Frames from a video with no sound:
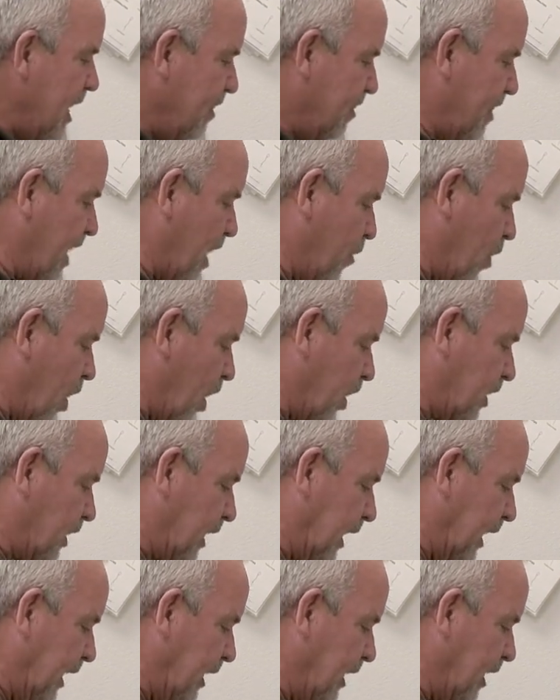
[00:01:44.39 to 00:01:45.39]
They weren't
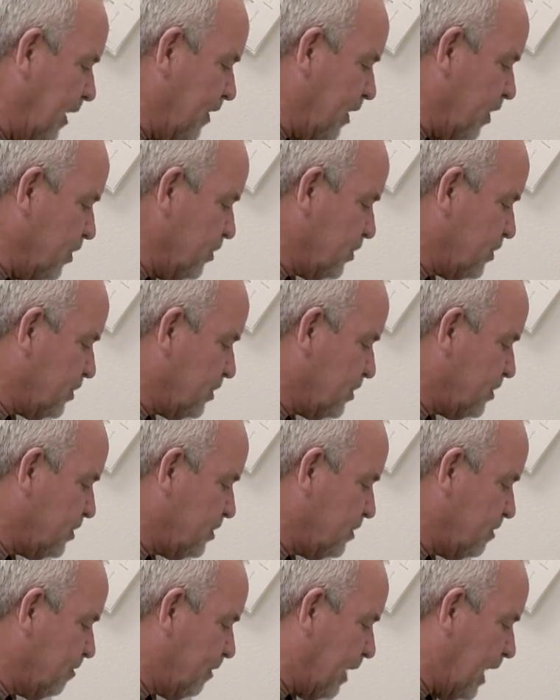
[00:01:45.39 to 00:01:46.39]
cleaning
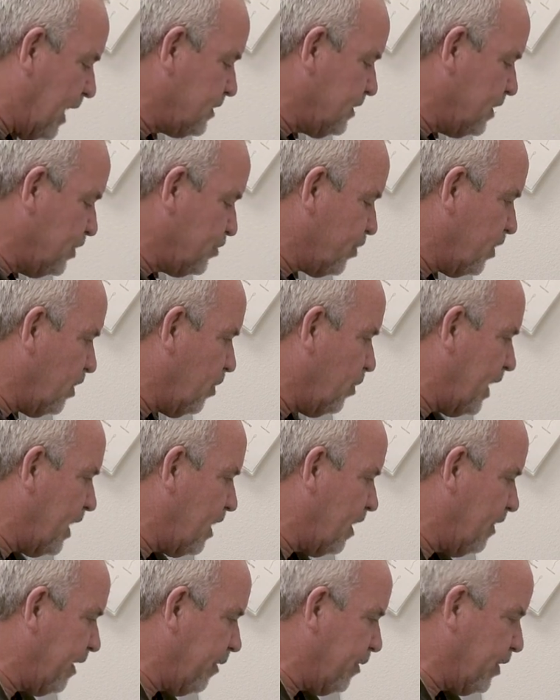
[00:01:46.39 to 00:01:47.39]
those boxes real
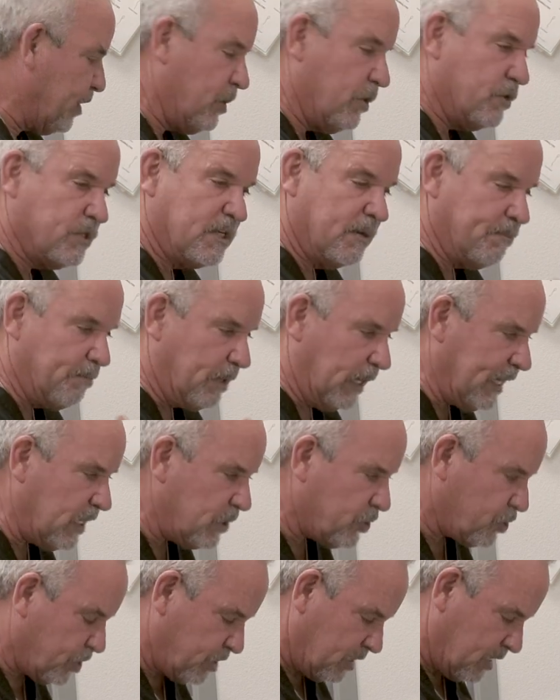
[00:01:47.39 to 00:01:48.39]
well. They were using
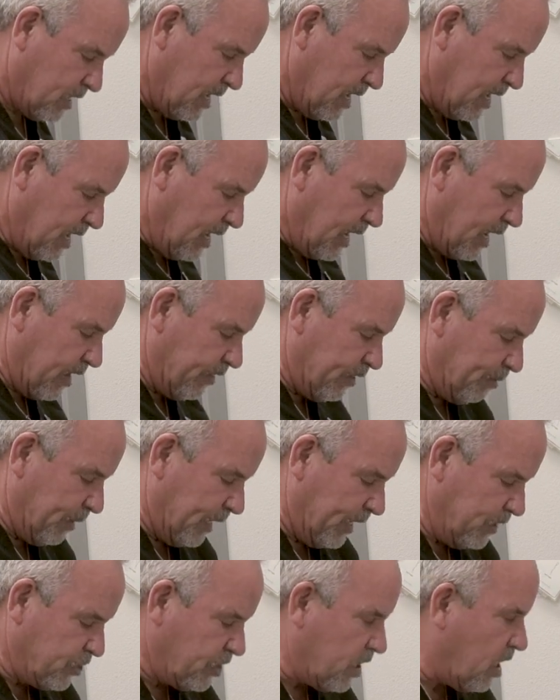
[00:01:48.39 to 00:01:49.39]
bleach and the
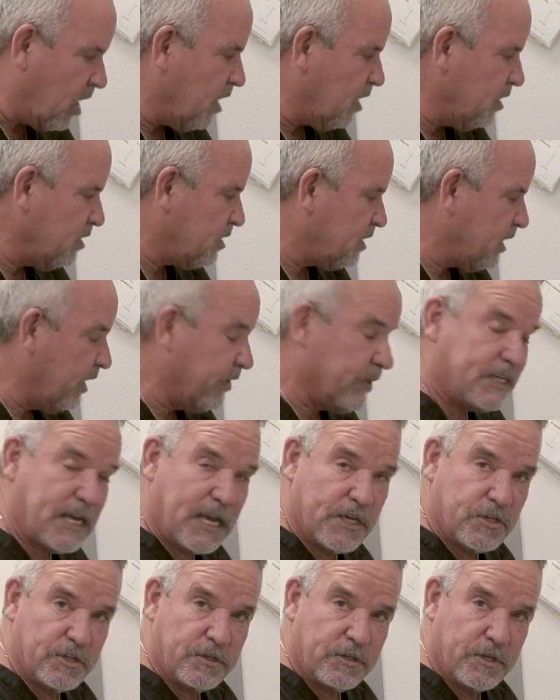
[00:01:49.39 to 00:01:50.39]
bleach caused
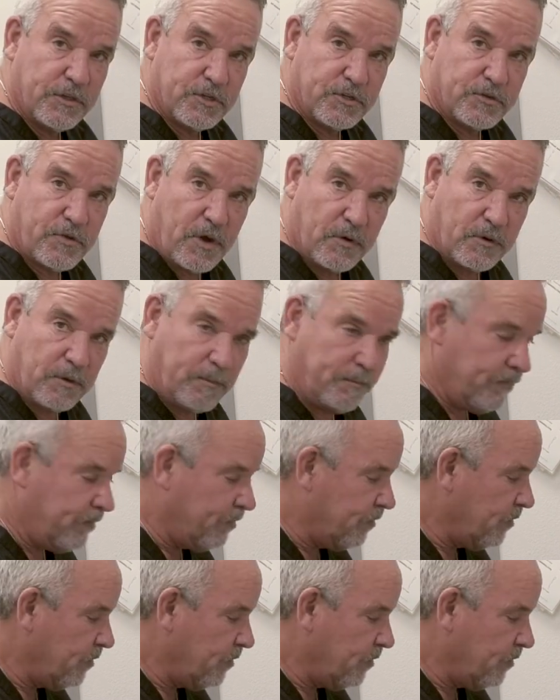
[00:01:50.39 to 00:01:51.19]
irritation to the scrotum.